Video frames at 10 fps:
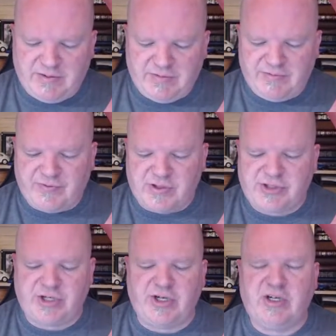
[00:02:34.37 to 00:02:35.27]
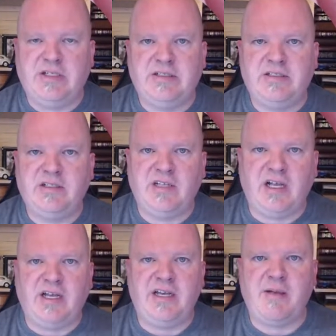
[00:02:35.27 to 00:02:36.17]
for sure,
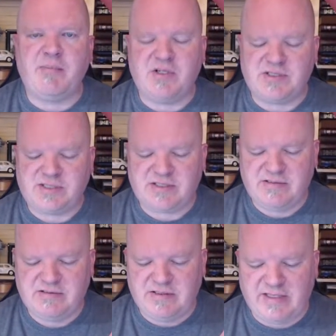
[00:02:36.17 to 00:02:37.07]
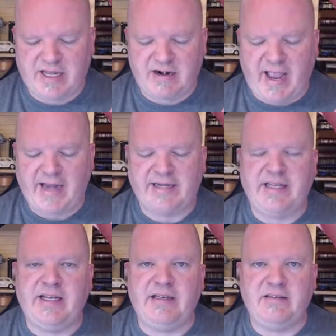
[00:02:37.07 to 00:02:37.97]
numbers that are added
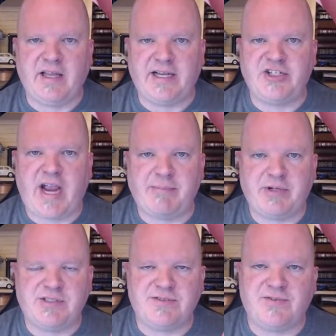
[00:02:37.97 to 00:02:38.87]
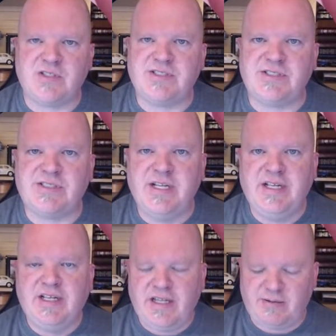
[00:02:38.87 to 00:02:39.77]
in, like chapters and verses,
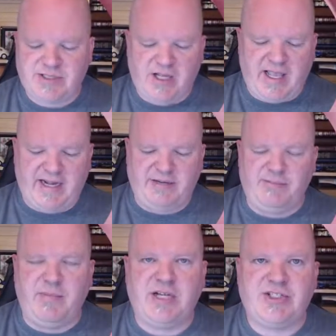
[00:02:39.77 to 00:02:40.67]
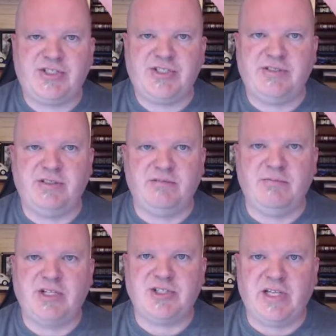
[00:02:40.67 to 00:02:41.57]
it was all added much
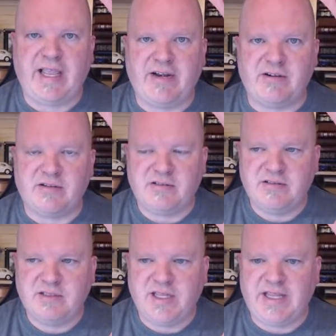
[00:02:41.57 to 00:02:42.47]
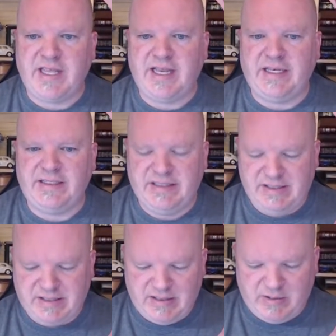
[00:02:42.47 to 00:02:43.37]
later than
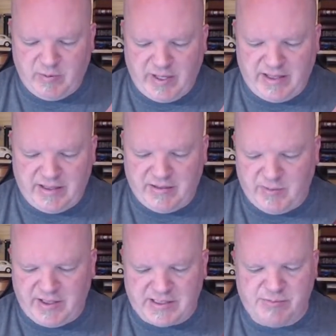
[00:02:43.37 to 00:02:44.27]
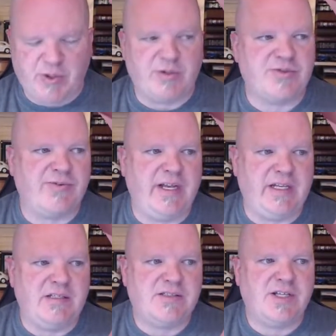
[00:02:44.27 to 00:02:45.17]
when this book was
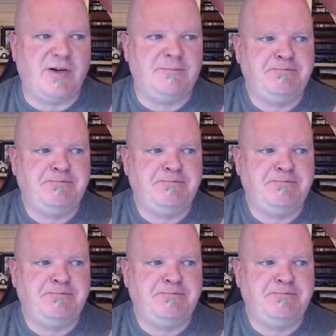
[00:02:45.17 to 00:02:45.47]
written. So